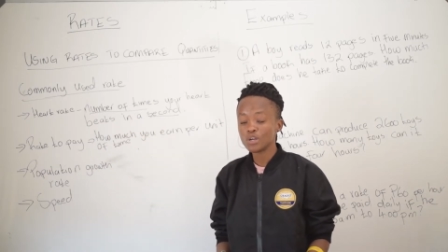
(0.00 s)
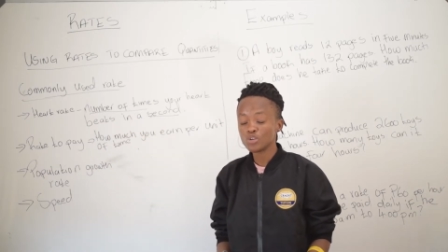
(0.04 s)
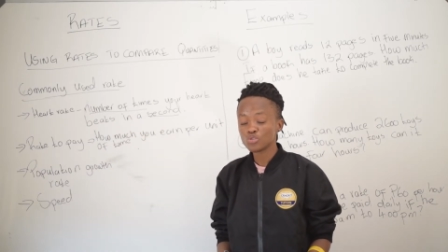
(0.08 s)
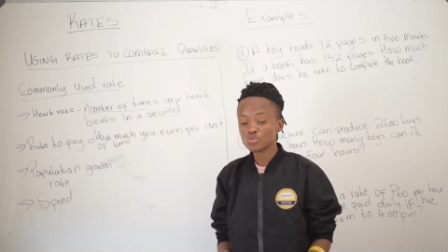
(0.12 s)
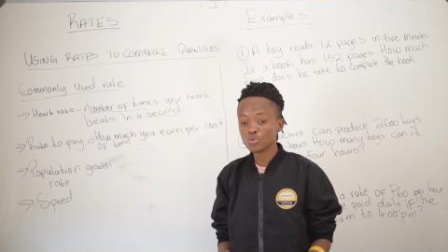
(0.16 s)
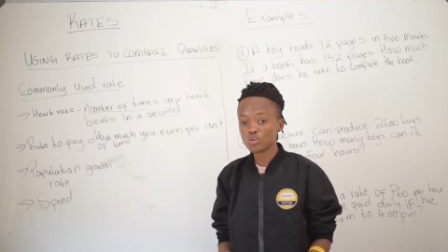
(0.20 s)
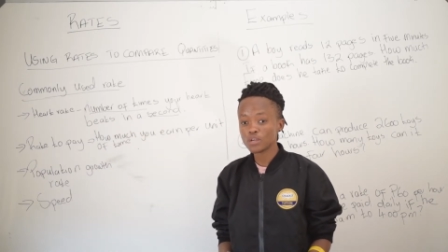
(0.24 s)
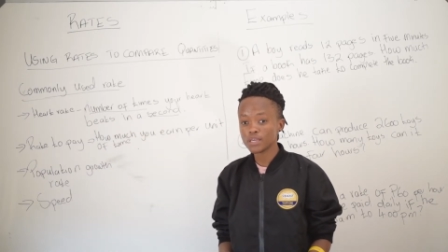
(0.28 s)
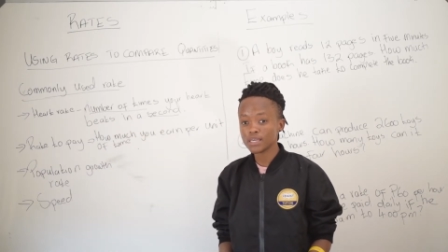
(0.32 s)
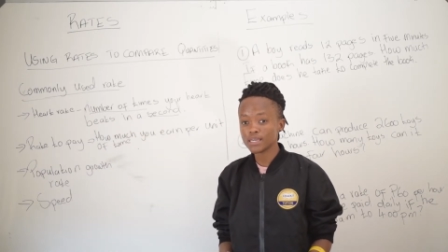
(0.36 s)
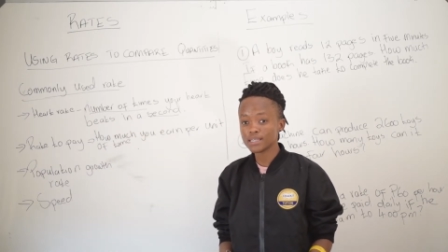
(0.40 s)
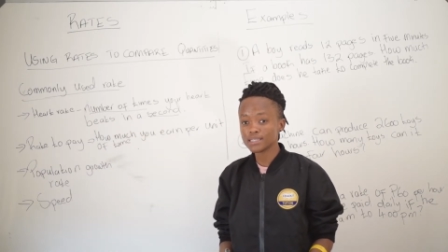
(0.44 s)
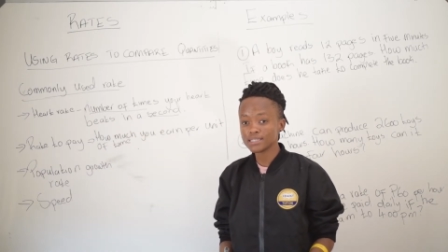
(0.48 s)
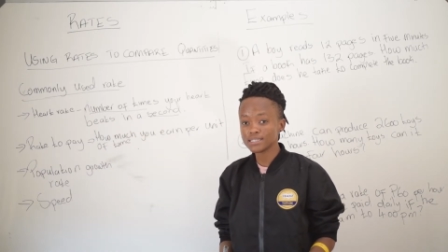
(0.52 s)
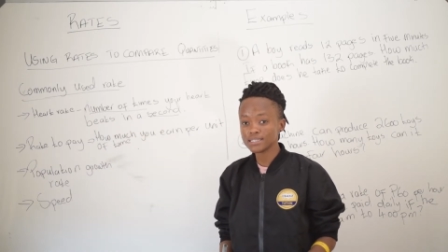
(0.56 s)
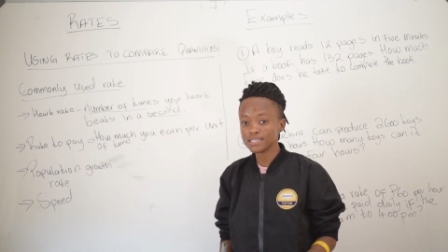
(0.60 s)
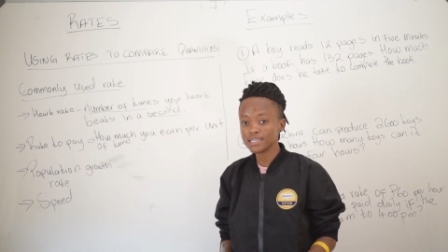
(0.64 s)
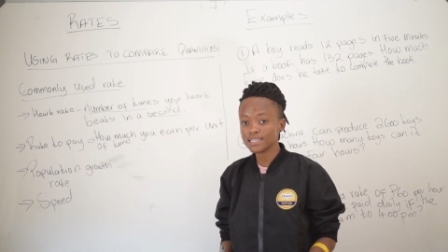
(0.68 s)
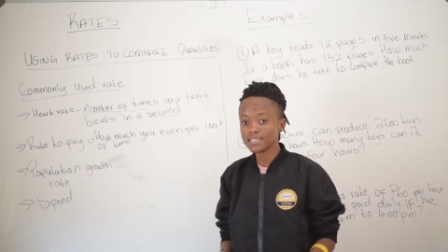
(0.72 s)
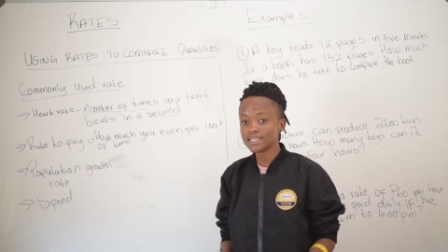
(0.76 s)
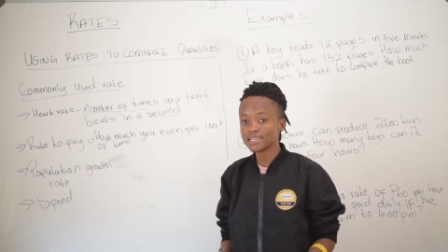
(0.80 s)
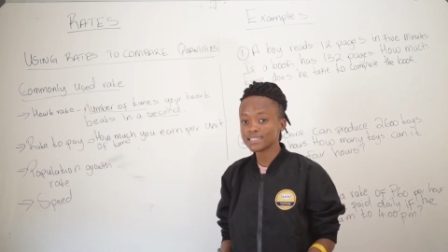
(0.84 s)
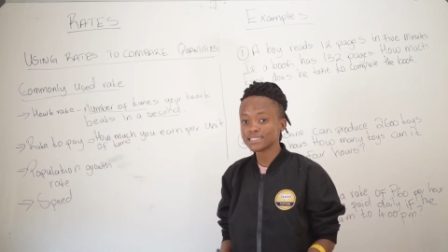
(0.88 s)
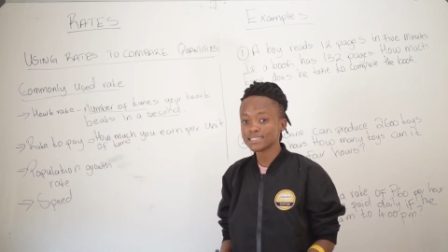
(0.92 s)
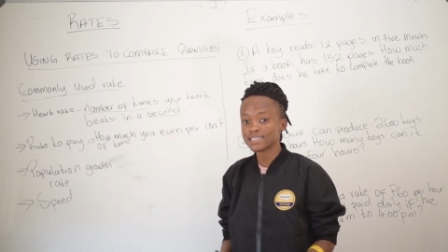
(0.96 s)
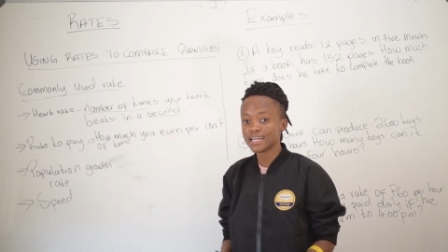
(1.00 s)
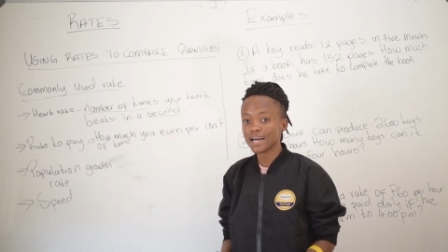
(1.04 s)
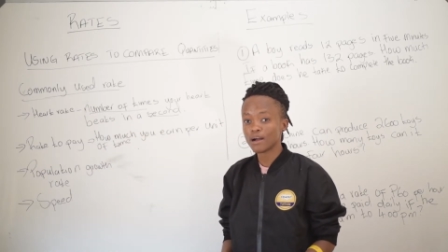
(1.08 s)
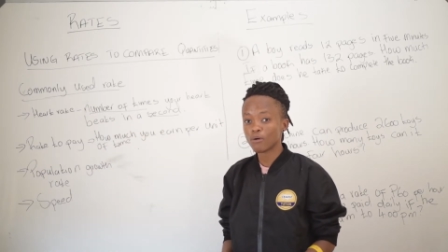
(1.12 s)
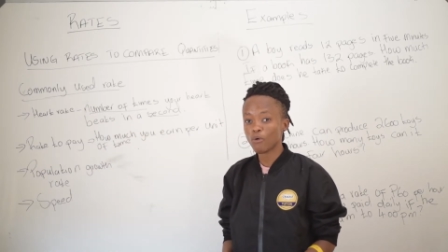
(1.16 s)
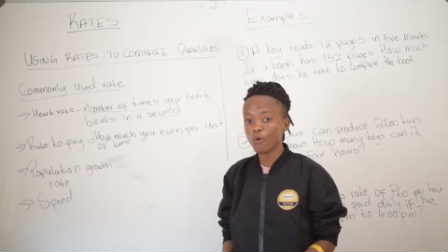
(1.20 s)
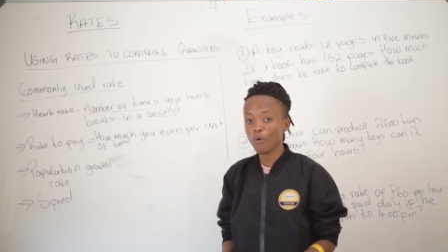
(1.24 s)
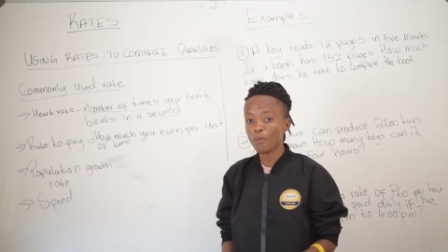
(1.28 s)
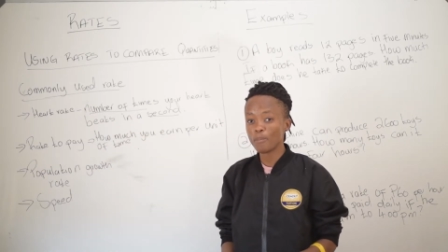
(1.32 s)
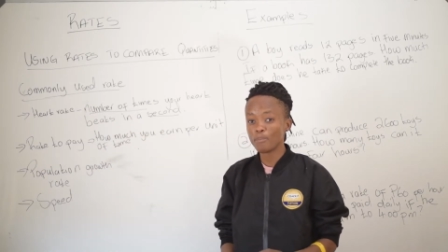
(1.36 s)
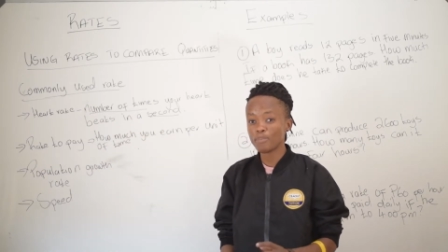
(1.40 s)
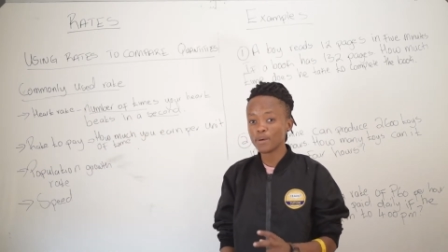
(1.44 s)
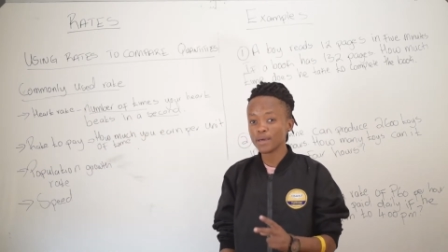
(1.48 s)
So you can see that they
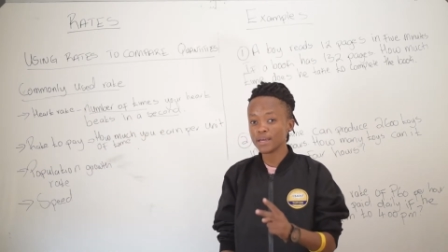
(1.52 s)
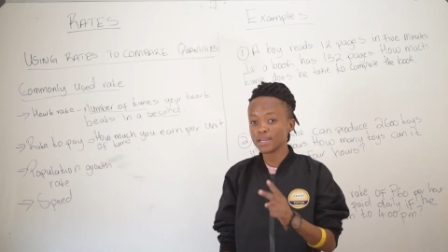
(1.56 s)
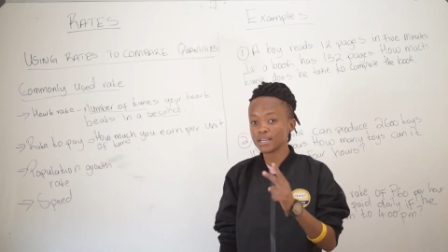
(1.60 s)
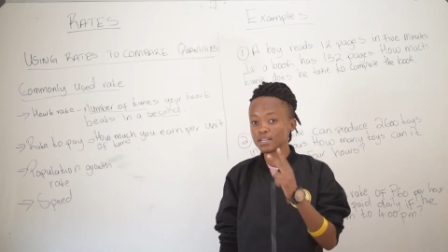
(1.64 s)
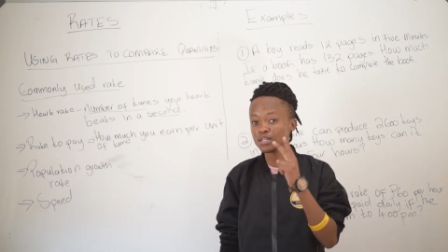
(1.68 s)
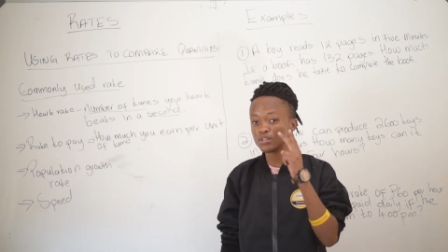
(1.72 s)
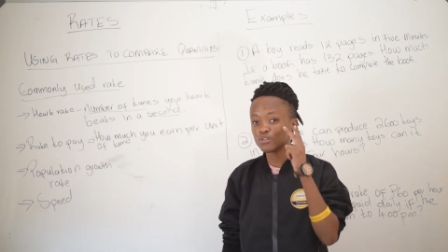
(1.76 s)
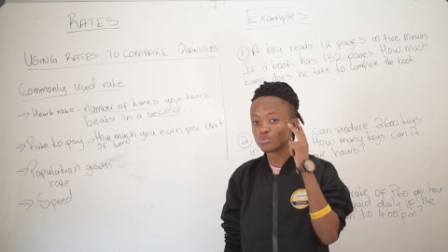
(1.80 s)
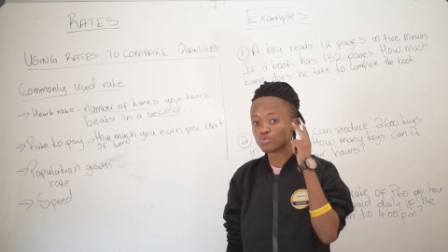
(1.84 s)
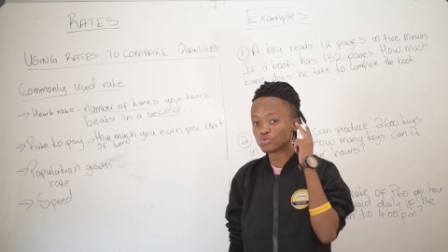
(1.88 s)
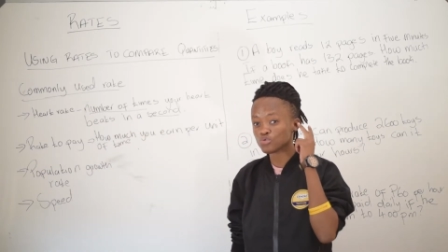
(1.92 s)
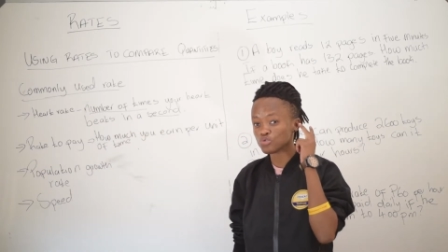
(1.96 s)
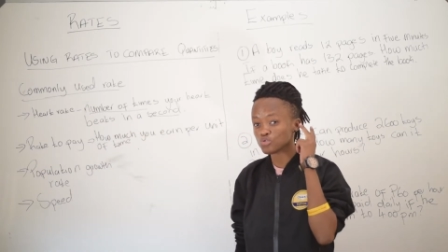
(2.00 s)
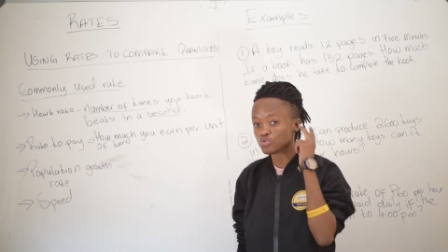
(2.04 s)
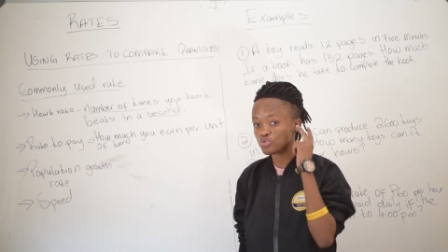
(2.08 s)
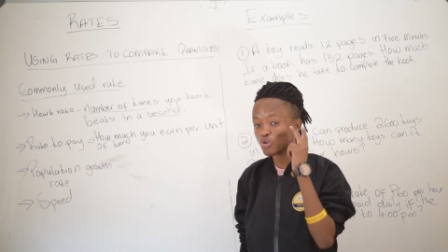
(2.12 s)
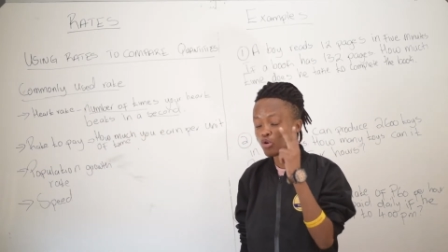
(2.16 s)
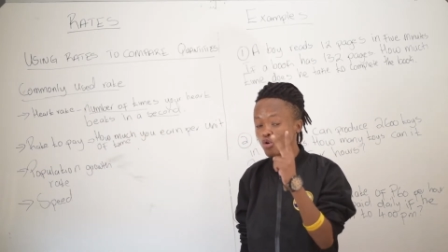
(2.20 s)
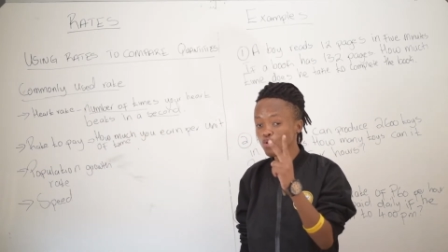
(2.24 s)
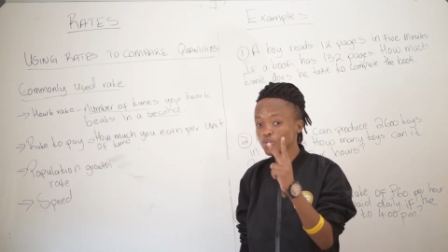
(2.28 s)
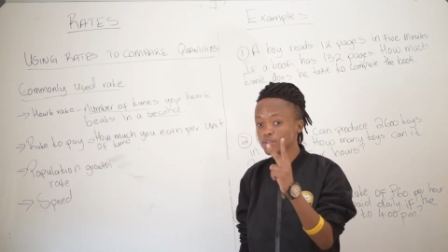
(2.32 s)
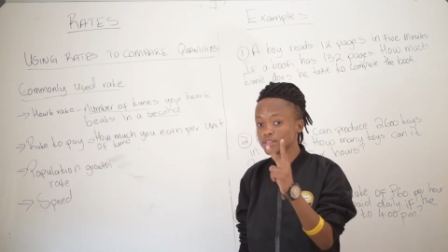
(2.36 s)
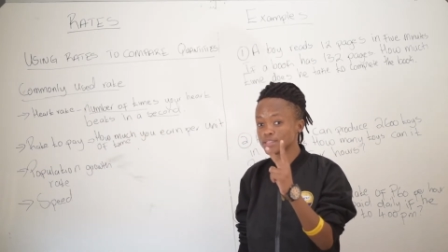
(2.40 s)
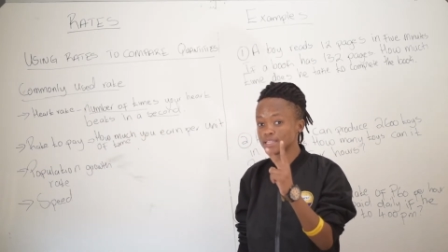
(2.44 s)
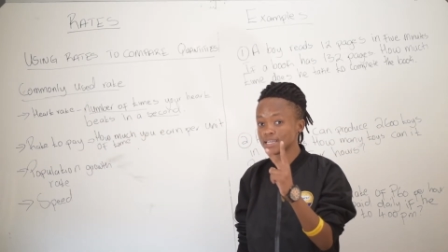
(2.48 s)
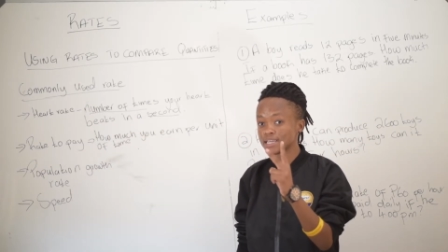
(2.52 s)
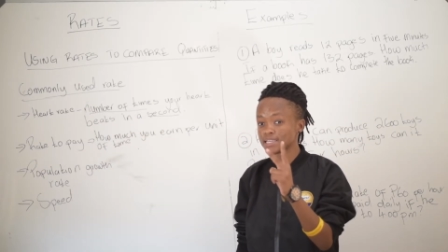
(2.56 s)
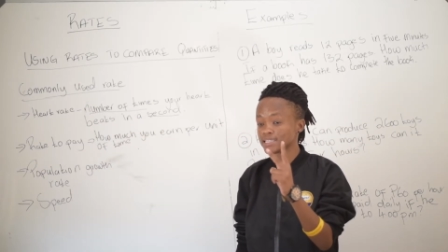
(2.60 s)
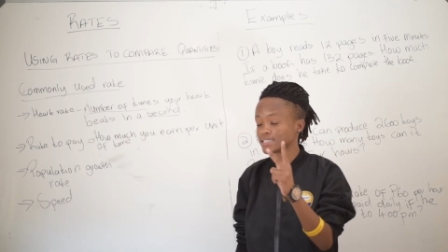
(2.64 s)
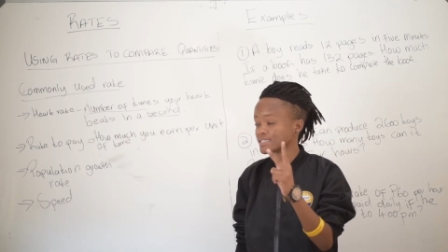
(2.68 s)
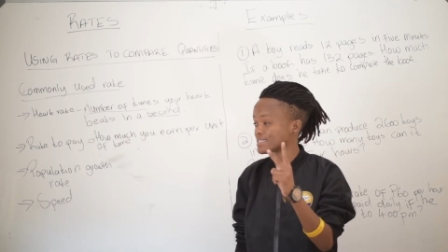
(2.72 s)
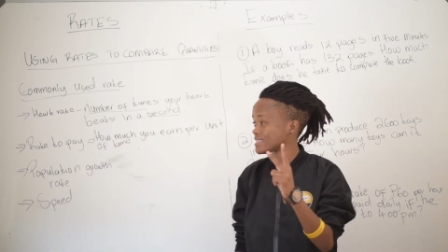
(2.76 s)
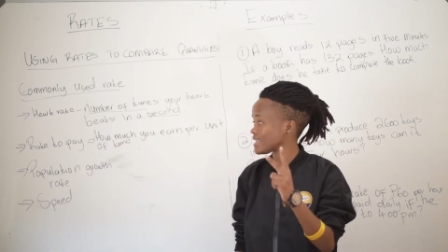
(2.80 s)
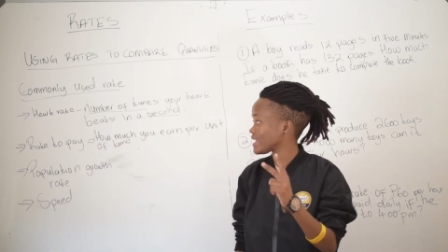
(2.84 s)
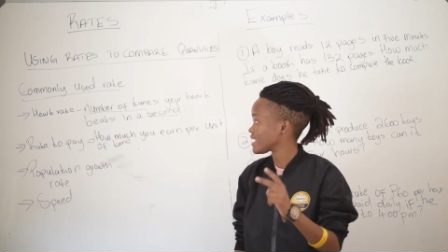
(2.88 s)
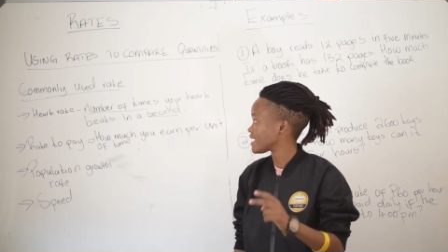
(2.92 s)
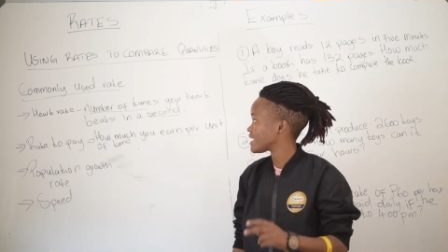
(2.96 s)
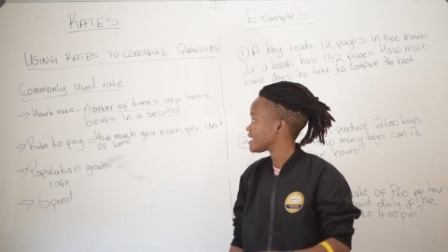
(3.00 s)
are comparing two
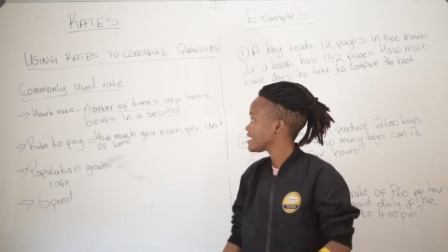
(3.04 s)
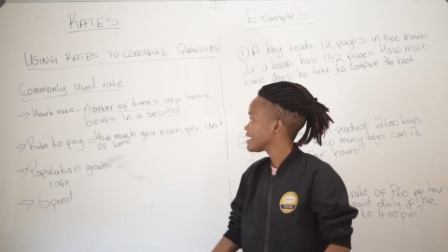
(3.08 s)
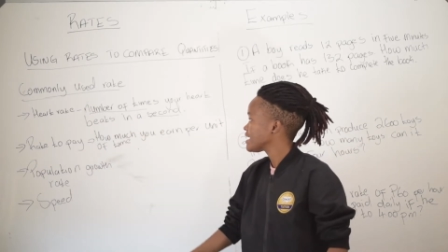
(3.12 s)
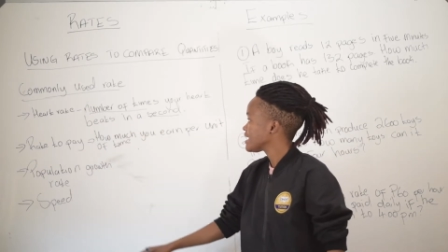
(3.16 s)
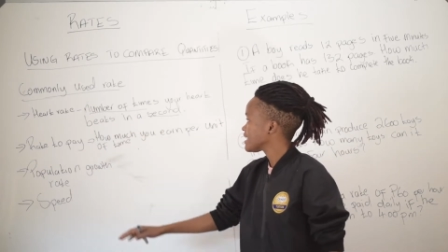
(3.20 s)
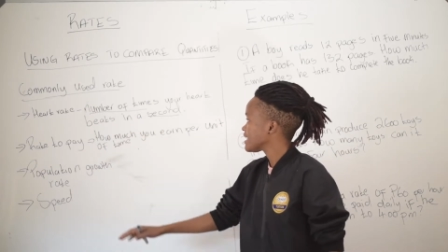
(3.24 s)
things there.